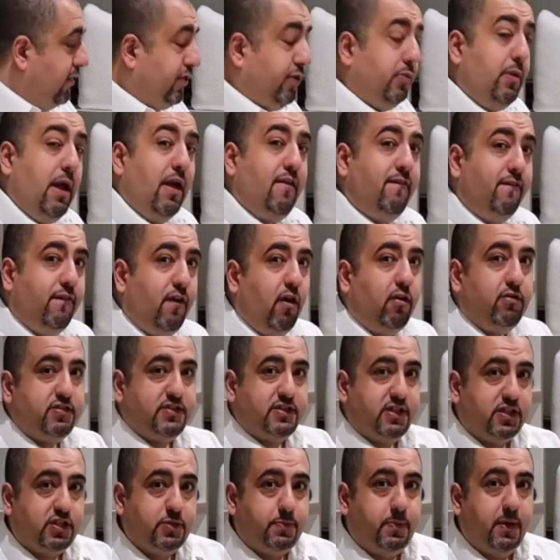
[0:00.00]
through our
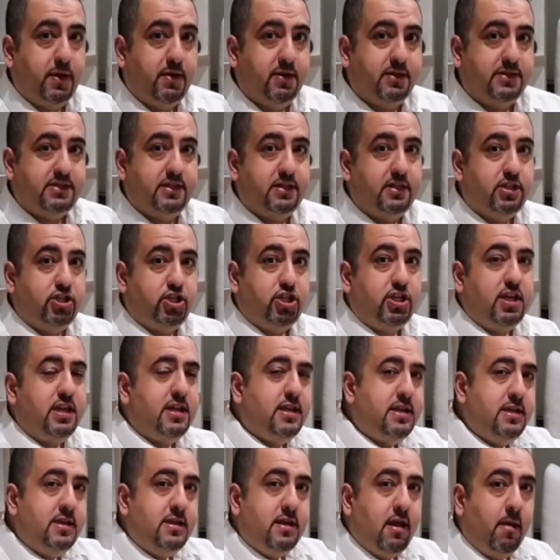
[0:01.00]
vast experience and the
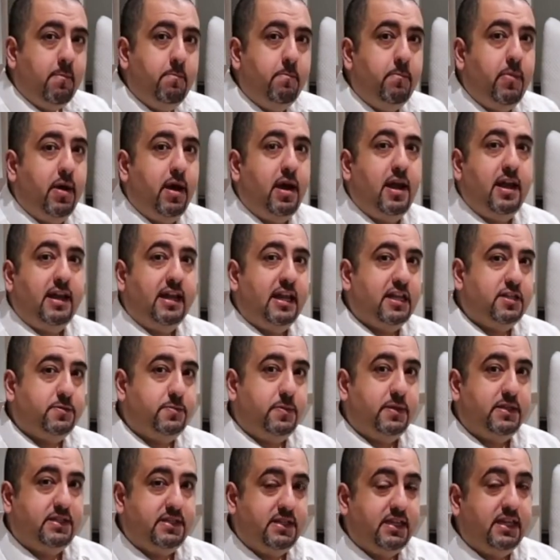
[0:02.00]
sheer number and
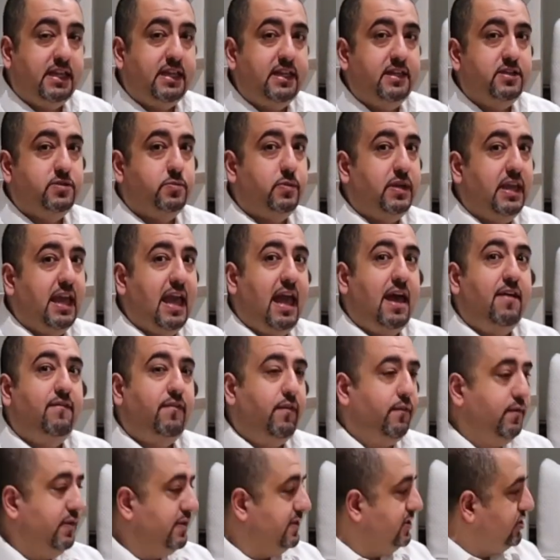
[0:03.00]
expertise we have
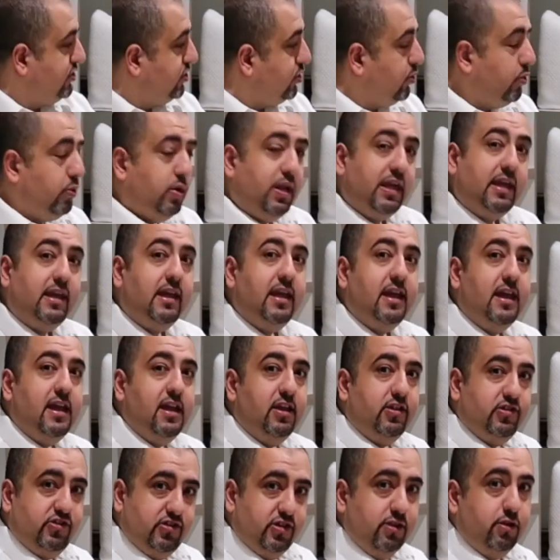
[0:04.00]
of installing
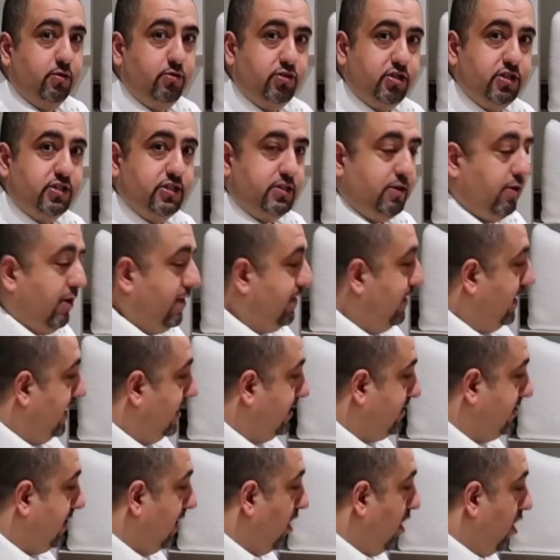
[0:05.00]
solutions like
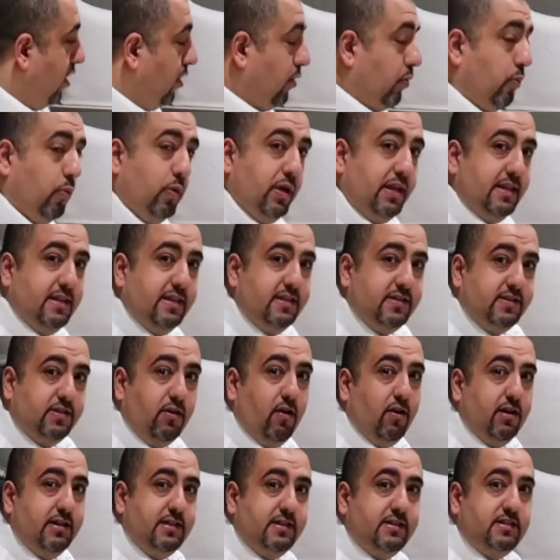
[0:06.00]
this, we
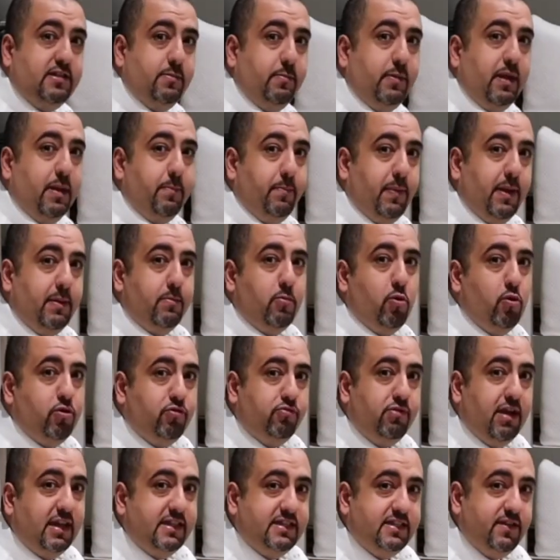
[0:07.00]
decided to be a bit more
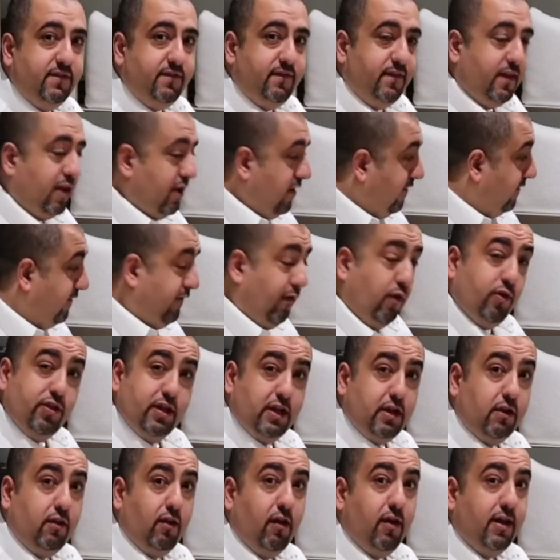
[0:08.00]
creative for
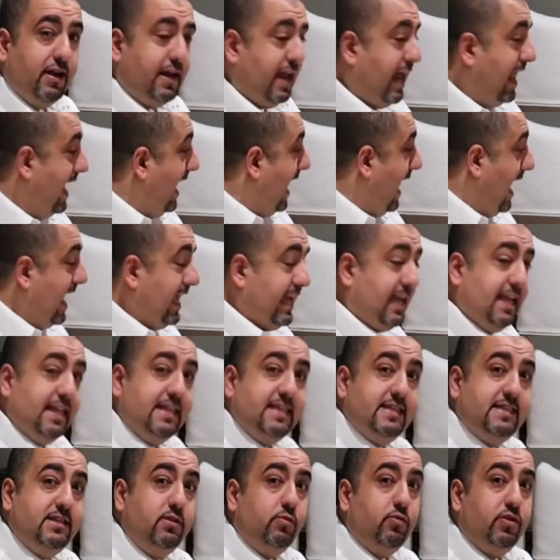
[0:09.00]
the client and
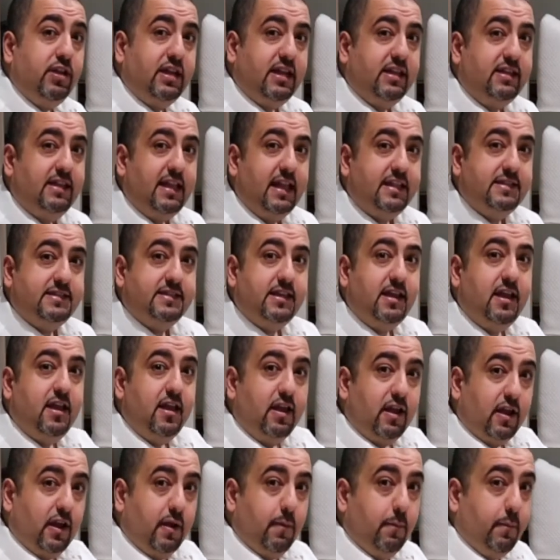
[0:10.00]
conceal the condenser
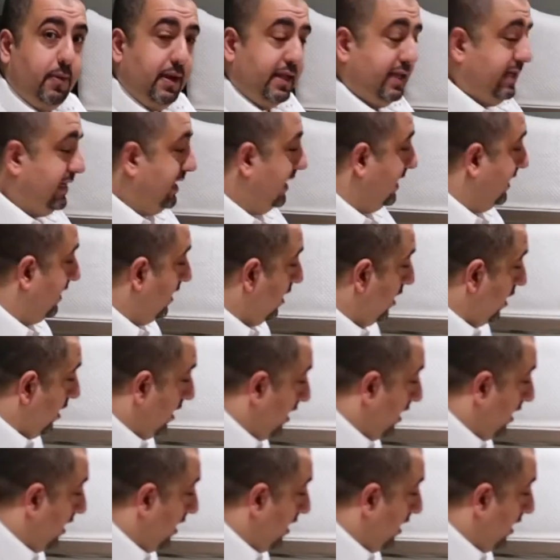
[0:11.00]
completely.